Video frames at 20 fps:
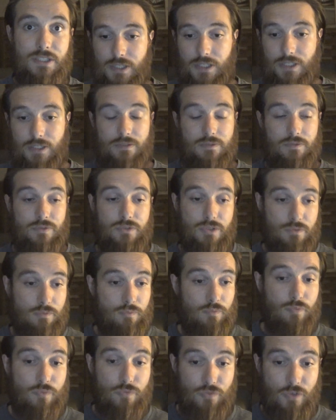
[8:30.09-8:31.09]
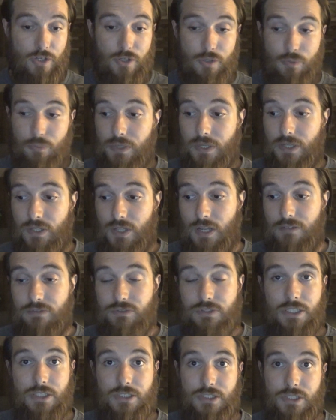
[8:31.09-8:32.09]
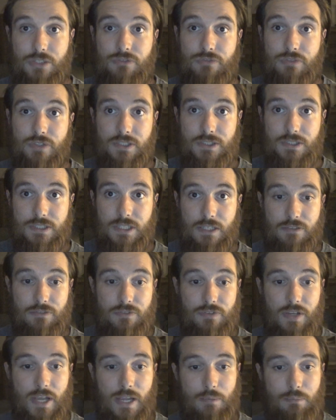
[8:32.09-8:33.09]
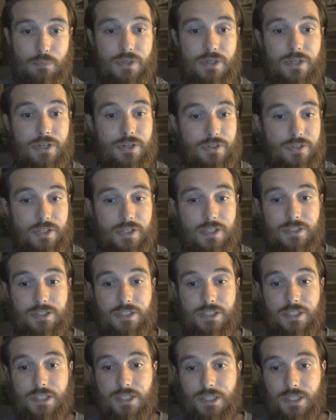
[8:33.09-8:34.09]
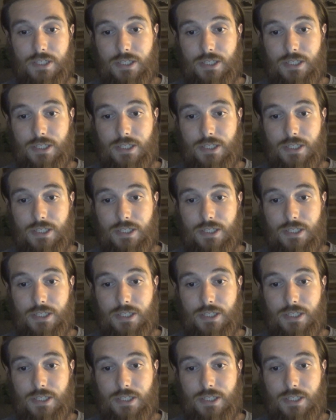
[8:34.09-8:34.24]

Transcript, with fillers: Like some very big life changing events have happened here lately.